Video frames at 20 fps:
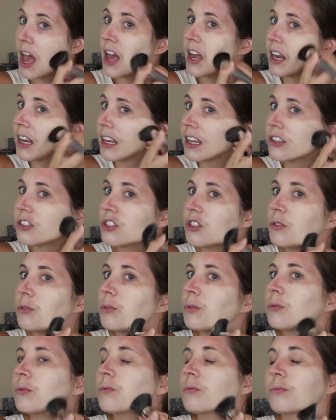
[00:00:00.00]
And I guess
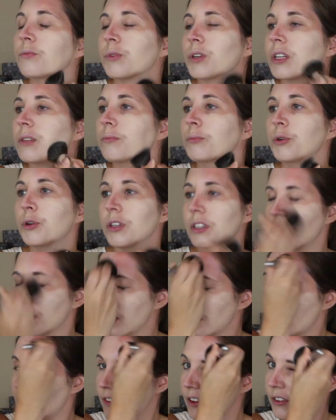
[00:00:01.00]
you would put
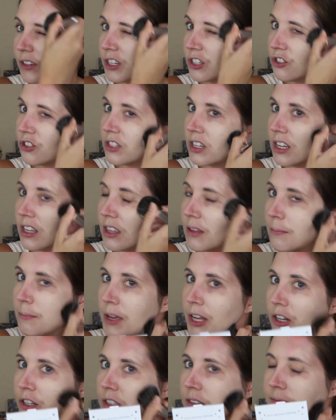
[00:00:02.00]
the foundation in the
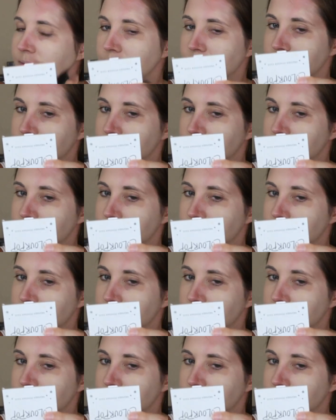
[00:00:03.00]
middle